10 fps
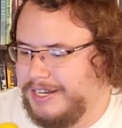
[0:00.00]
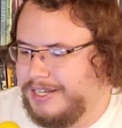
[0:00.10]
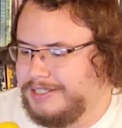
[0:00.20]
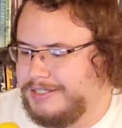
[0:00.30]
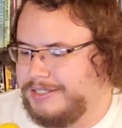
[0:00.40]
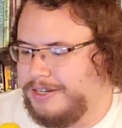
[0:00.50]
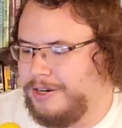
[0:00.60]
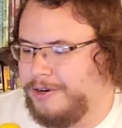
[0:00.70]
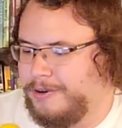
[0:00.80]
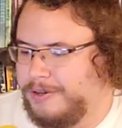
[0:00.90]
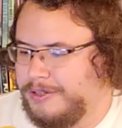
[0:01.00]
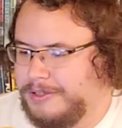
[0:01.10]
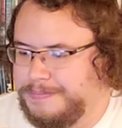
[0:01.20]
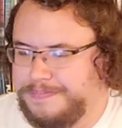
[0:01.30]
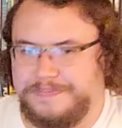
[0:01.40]
So
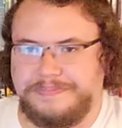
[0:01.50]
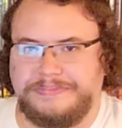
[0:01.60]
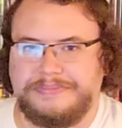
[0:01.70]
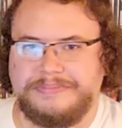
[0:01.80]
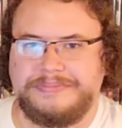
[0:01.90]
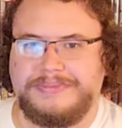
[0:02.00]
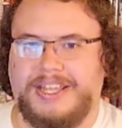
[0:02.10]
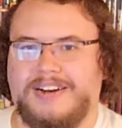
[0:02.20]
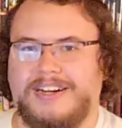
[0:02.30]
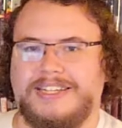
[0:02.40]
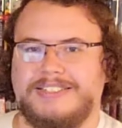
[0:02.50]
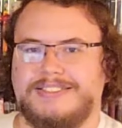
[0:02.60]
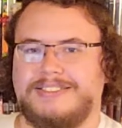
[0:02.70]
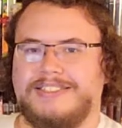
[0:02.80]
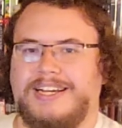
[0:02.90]
there it
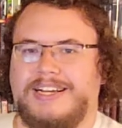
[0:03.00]
is.